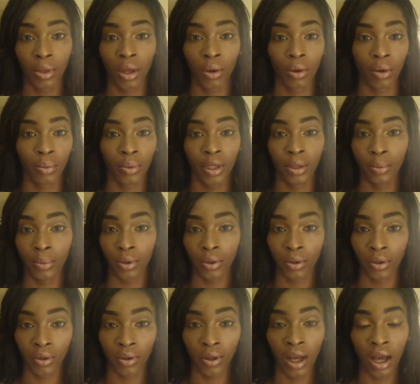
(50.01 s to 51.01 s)
There were
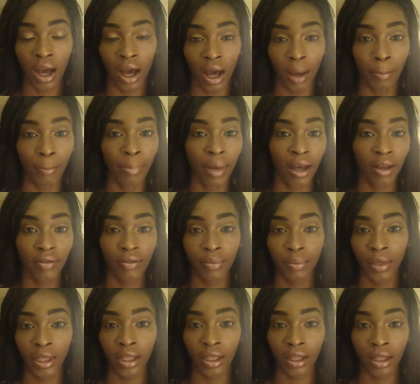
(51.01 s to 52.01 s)
people above
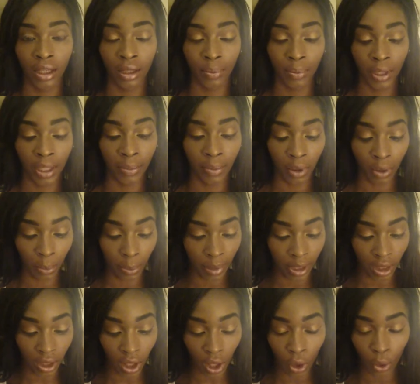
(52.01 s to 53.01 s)
me, people
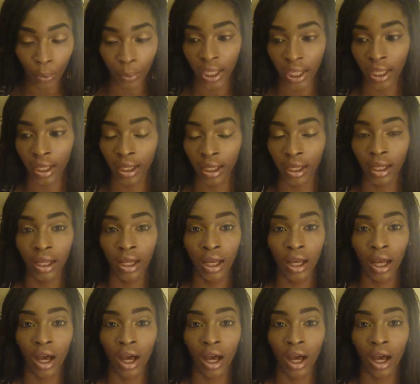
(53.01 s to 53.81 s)
below me,